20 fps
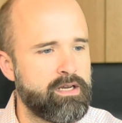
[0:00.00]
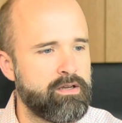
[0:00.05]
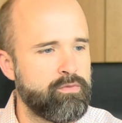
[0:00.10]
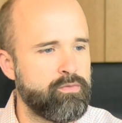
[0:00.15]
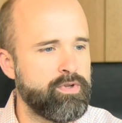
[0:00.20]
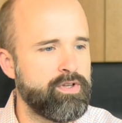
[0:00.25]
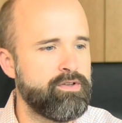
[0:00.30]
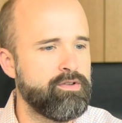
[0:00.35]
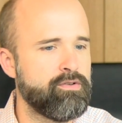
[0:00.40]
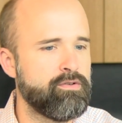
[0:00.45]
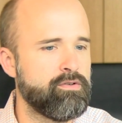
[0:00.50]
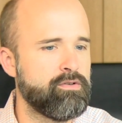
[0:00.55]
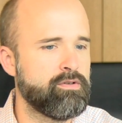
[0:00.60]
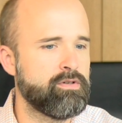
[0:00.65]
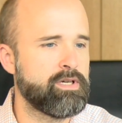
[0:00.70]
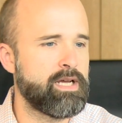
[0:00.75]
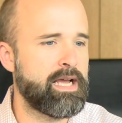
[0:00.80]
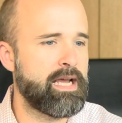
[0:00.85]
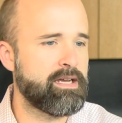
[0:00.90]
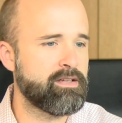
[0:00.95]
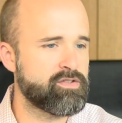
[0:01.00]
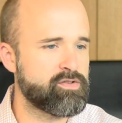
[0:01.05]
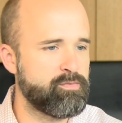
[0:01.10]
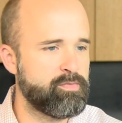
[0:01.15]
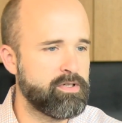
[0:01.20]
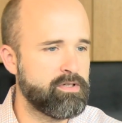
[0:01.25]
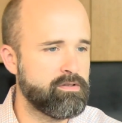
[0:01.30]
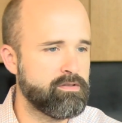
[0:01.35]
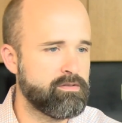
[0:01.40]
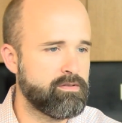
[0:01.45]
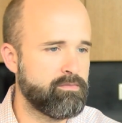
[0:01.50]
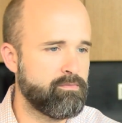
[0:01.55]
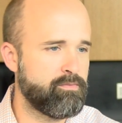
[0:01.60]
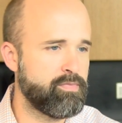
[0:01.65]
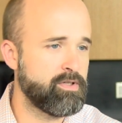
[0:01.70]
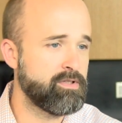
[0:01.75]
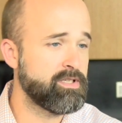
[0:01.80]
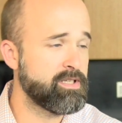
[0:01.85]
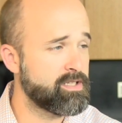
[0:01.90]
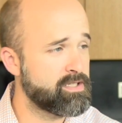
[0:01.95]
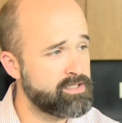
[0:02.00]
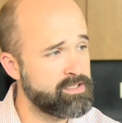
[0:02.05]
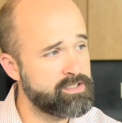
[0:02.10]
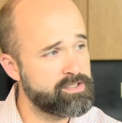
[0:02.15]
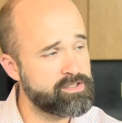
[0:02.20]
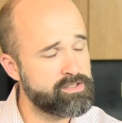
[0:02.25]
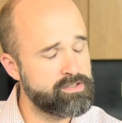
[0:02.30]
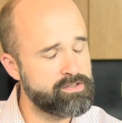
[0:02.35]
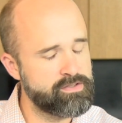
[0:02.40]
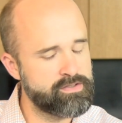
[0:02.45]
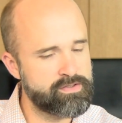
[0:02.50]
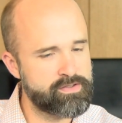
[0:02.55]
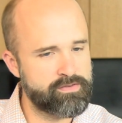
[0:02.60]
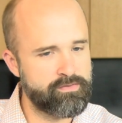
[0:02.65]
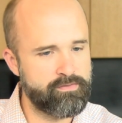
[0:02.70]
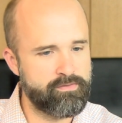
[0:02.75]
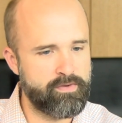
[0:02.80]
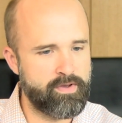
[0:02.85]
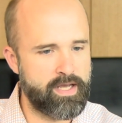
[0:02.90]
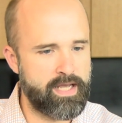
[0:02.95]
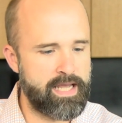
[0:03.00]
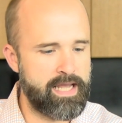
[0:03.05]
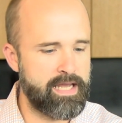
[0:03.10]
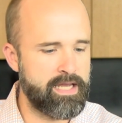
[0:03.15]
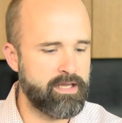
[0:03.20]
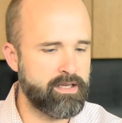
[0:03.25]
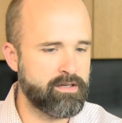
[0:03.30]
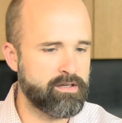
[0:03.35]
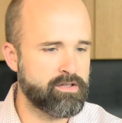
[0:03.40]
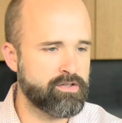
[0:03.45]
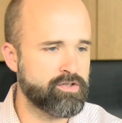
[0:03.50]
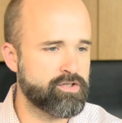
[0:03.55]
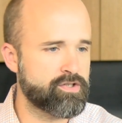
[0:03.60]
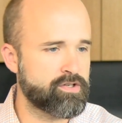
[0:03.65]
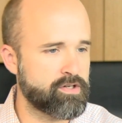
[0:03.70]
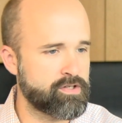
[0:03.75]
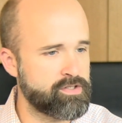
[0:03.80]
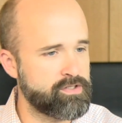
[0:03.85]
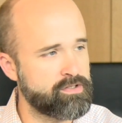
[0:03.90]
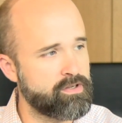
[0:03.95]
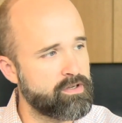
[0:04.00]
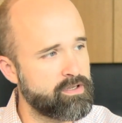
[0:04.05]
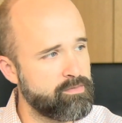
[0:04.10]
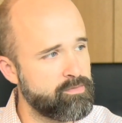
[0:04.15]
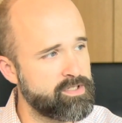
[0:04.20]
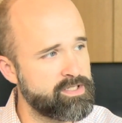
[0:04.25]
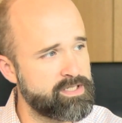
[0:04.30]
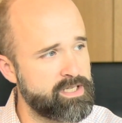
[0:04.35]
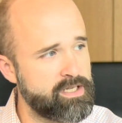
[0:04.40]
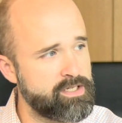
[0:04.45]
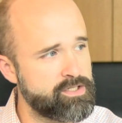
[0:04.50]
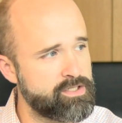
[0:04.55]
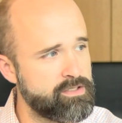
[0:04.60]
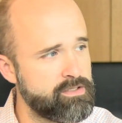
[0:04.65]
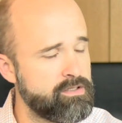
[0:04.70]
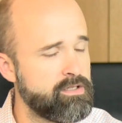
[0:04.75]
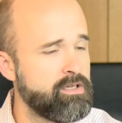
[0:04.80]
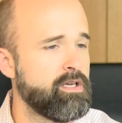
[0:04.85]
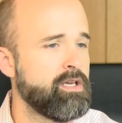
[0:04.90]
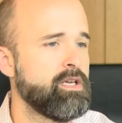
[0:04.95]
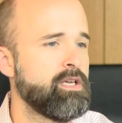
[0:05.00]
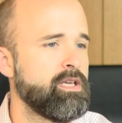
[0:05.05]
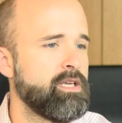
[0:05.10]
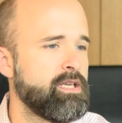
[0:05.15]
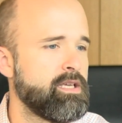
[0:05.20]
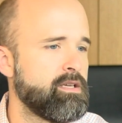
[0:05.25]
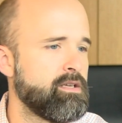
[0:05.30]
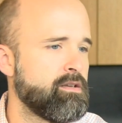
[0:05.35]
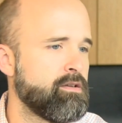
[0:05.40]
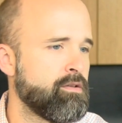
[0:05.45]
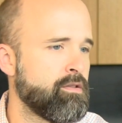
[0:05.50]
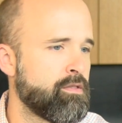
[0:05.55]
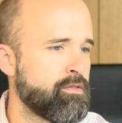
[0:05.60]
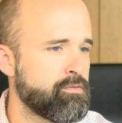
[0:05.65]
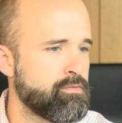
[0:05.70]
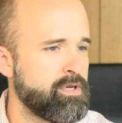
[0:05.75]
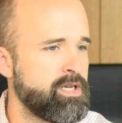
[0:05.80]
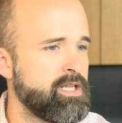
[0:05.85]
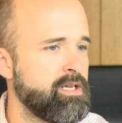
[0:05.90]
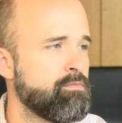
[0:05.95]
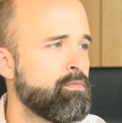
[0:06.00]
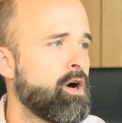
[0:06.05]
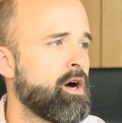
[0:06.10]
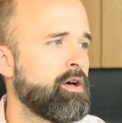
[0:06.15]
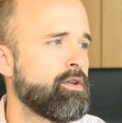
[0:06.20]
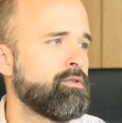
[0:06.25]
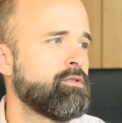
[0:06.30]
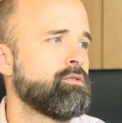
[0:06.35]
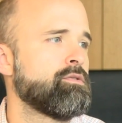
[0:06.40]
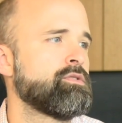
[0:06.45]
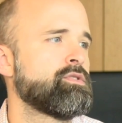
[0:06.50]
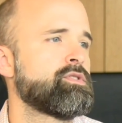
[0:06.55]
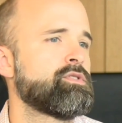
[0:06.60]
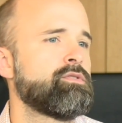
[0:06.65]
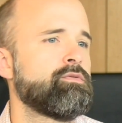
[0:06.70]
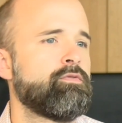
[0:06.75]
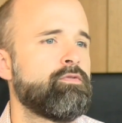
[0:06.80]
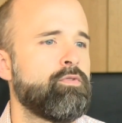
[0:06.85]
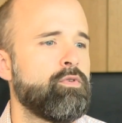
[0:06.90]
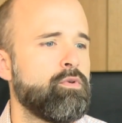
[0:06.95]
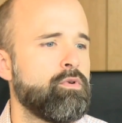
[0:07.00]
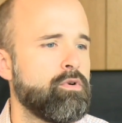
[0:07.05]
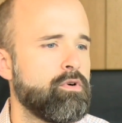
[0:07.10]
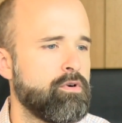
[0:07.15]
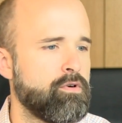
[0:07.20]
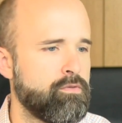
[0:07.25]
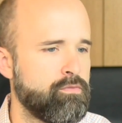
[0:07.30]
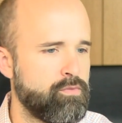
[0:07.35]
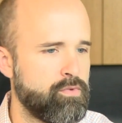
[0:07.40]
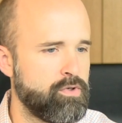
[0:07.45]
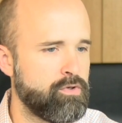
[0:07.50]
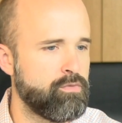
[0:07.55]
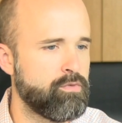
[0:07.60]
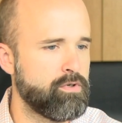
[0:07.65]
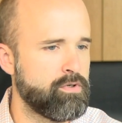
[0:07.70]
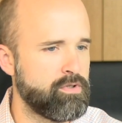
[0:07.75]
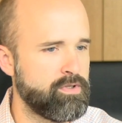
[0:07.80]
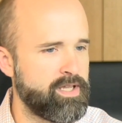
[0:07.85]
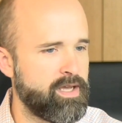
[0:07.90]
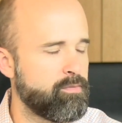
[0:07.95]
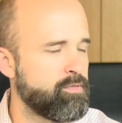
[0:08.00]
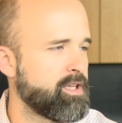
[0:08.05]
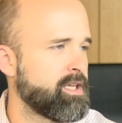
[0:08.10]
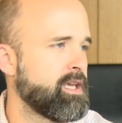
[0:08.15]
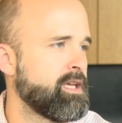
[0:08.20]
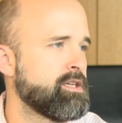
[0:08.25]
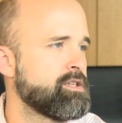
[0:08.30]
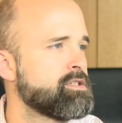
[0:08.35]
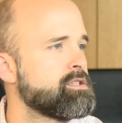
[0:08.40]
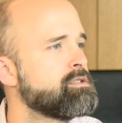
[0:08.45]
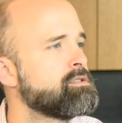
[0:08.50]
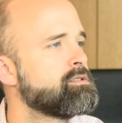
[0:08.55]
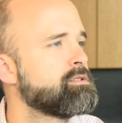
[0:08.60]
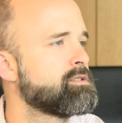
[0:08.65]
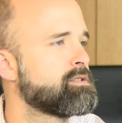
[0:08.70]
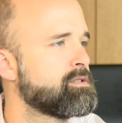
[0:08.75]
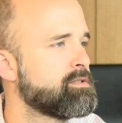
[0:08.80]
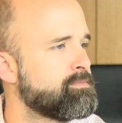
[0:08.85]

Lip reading: we do as-built building conditions and construction documentation in 3D models for real-world applications.